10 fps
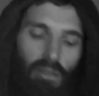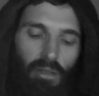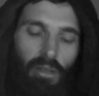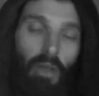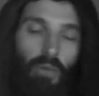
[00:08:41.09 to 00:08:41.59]

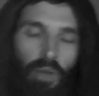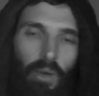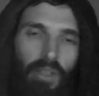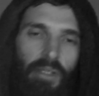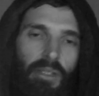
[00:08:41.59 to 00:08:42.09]
the loan
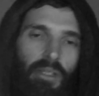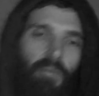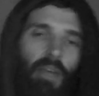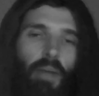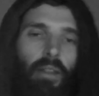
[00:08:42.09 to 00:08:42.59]
requesters, to
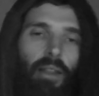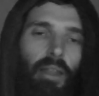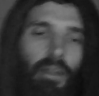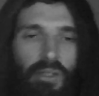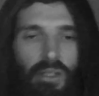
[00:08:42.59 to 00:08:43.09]
pay back the
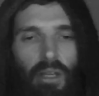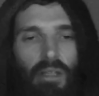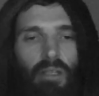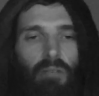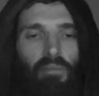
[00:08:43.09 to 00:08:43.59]
lenders.
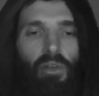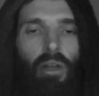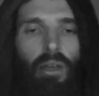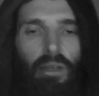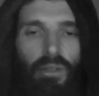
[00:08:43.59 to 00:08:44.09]
So
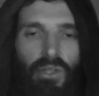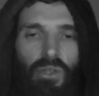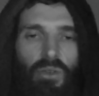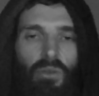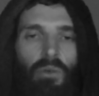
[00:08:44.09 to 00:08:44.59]
prior
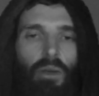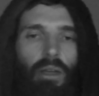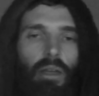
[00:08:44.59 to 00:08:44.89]
to